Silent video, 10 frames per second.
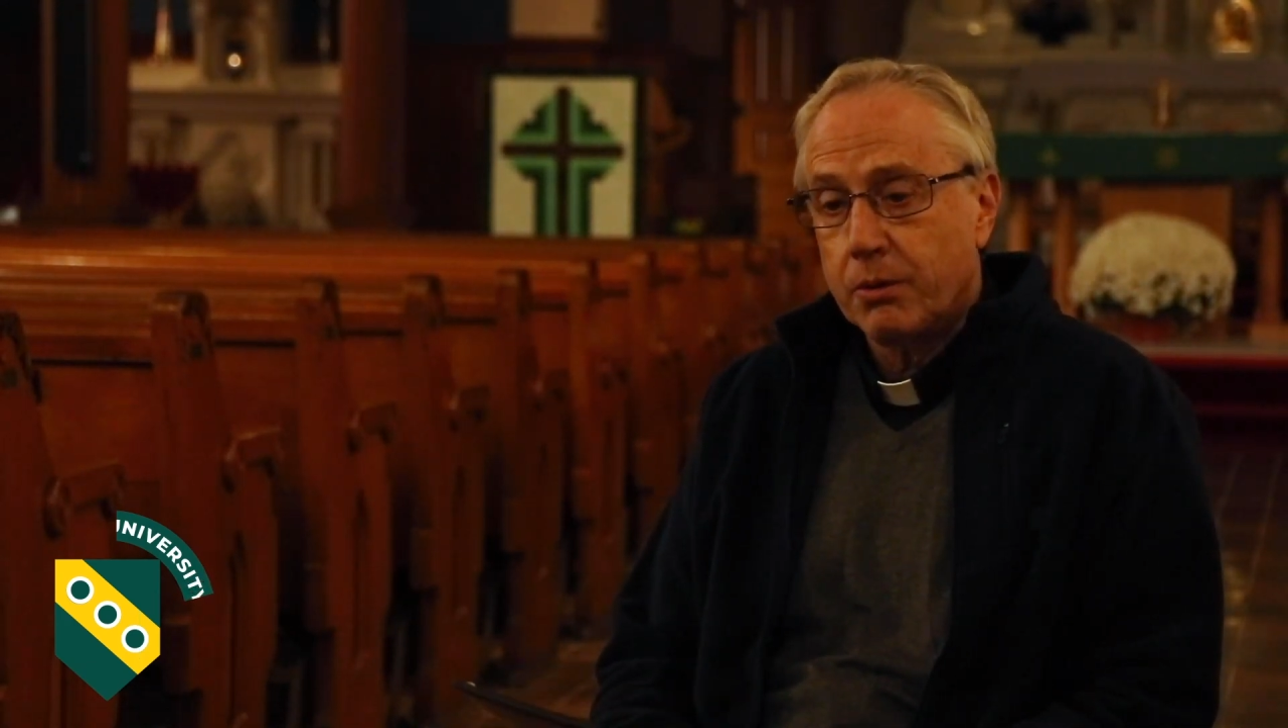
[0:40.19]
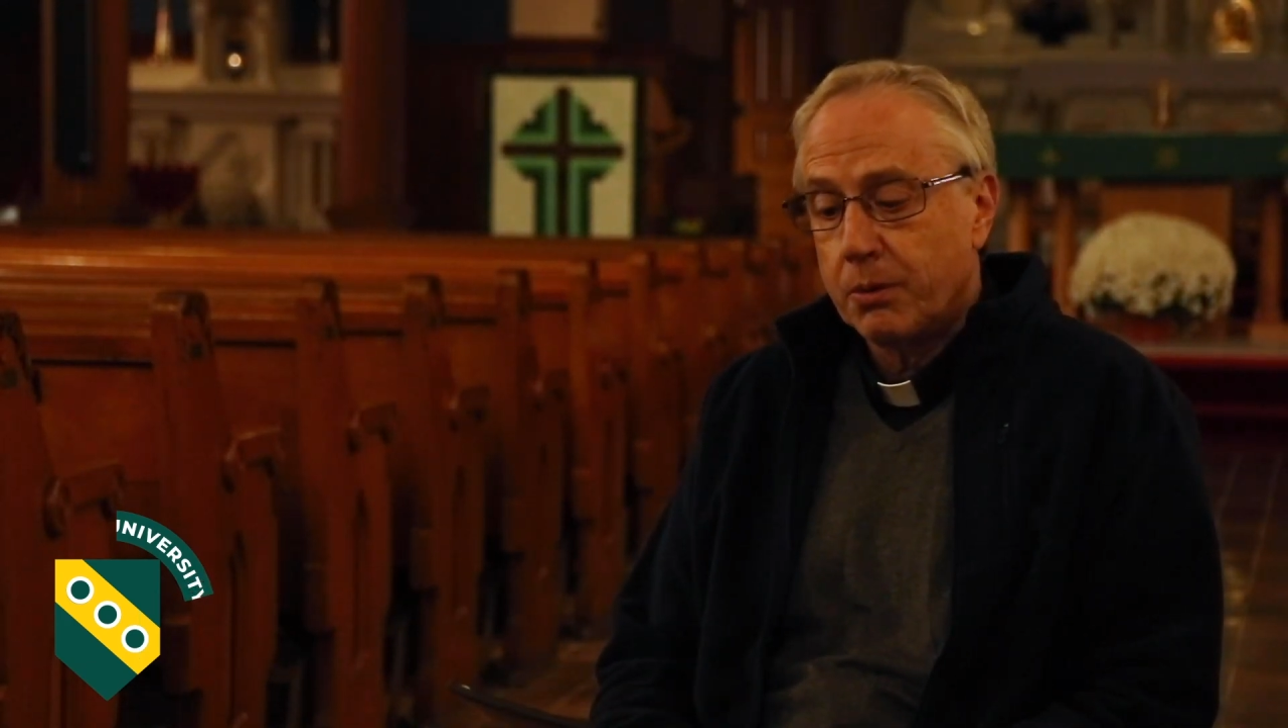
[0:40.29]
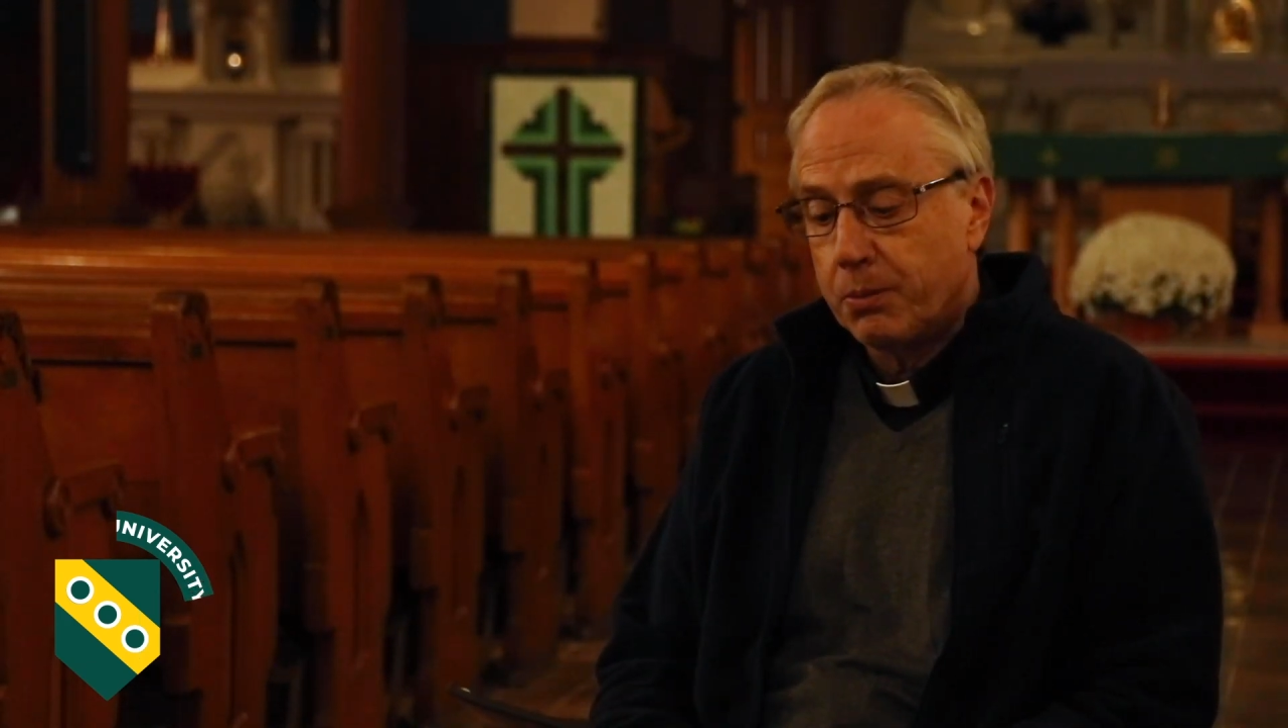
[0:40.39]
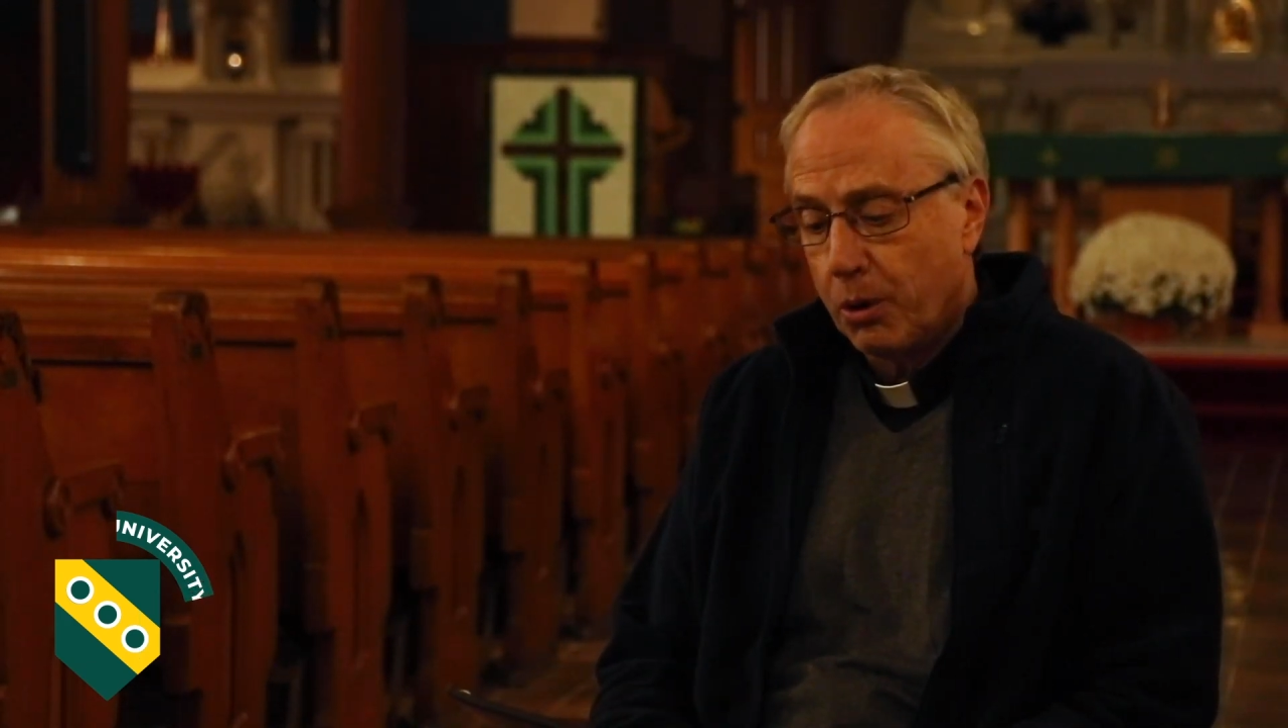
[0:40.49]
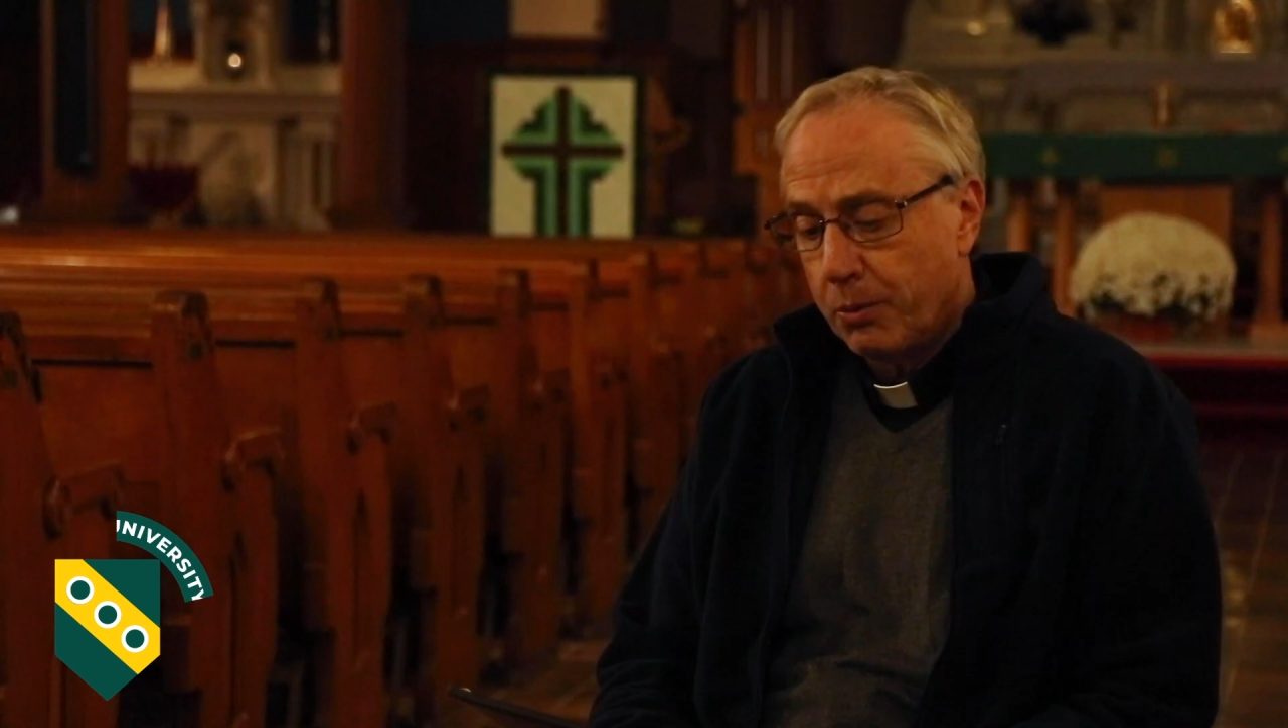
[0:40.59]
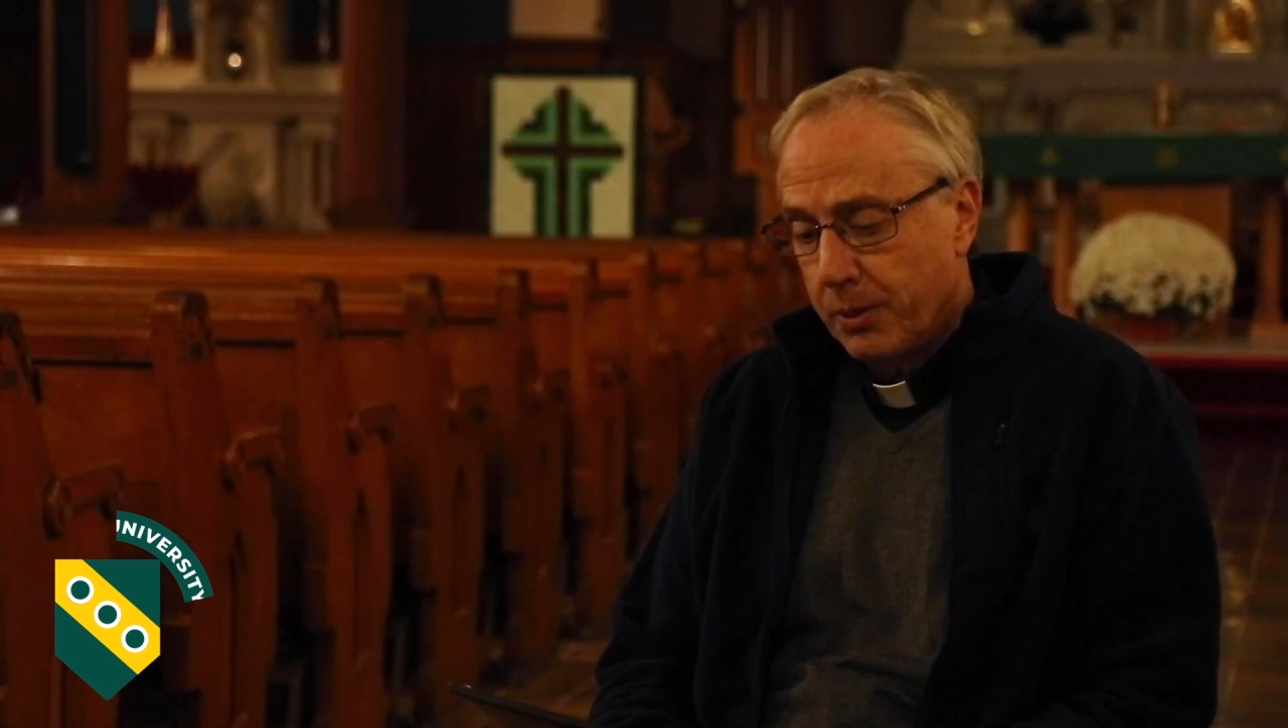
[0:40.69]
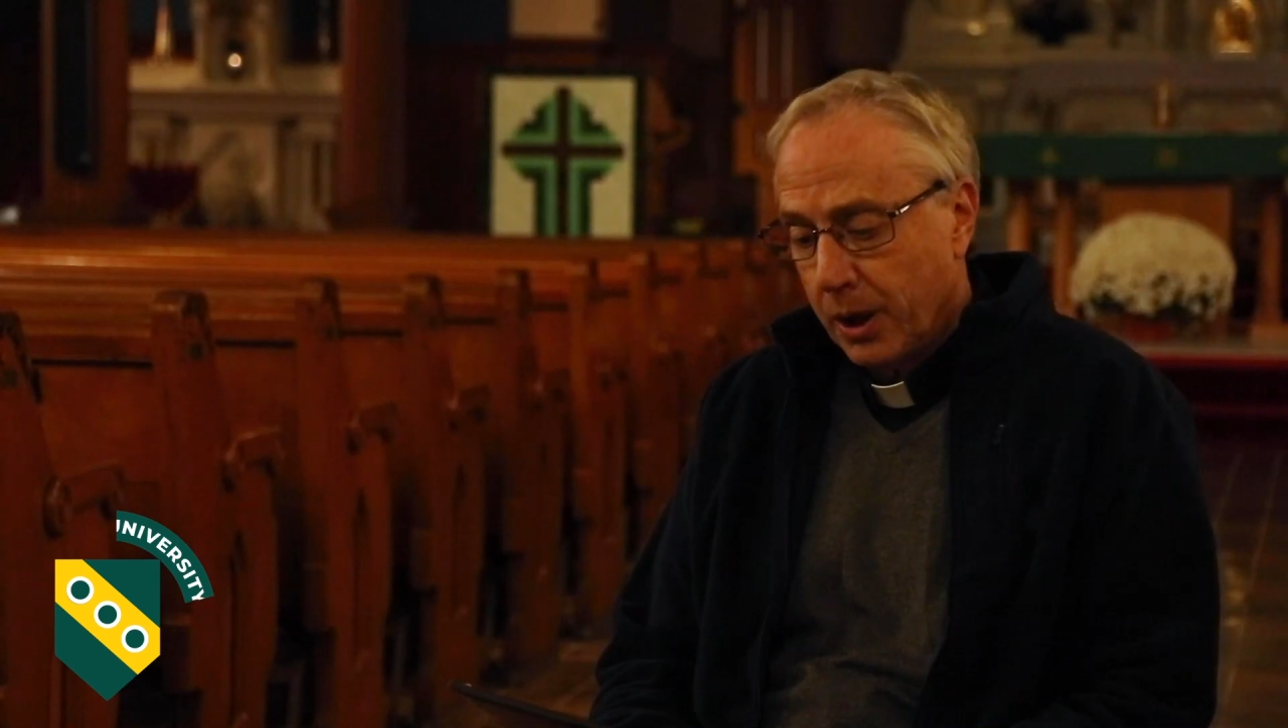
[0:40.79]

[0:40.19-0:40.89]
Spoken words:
the Pope